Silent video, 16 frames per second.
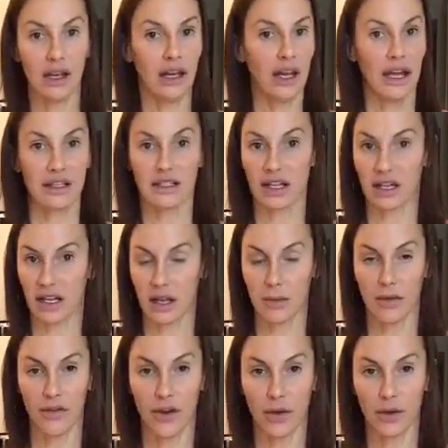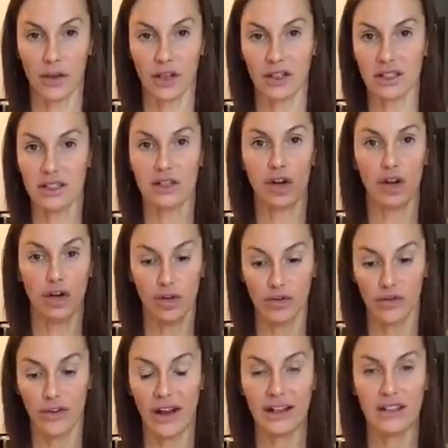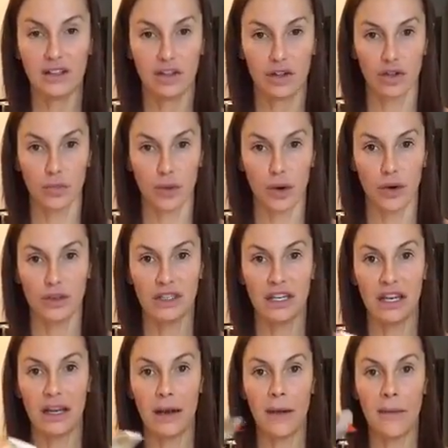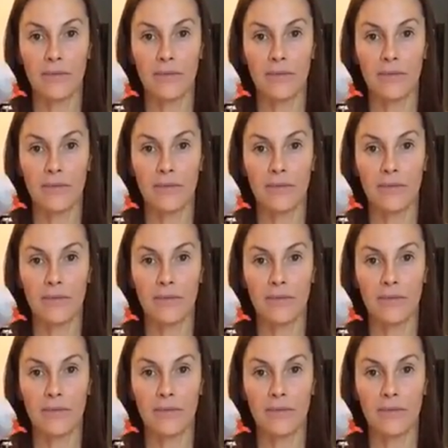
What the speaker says: it's going to keep you focused, it's got good fats, good protein,